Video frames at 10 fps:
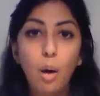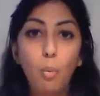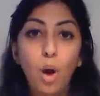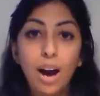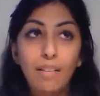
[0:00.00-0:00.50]

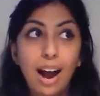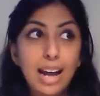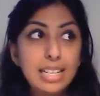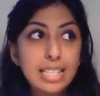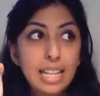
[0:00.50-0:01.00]

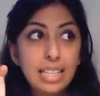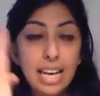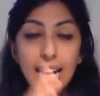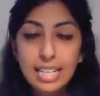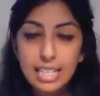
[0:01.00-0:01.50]
whereas the
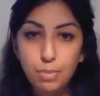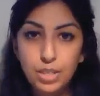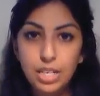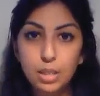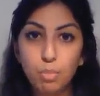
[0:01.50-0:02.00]
ACE
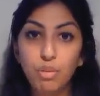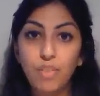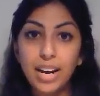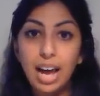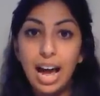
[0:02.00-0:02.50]
inhibitors
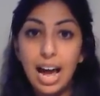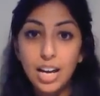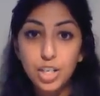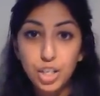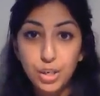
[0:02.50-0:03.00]
prevent
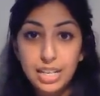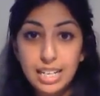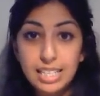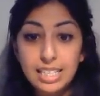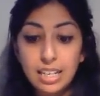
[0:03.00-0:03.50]

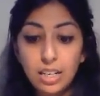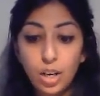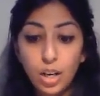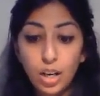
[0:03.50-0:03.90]
angiotensin